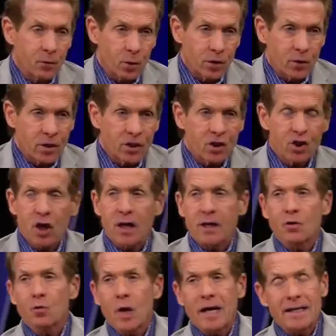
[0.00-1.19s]
for you, and shot it
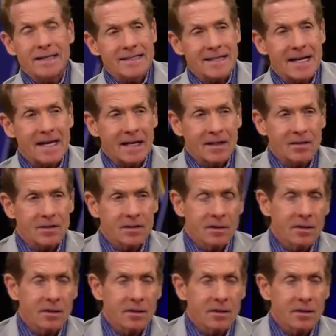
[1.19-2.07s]
right in his eyes.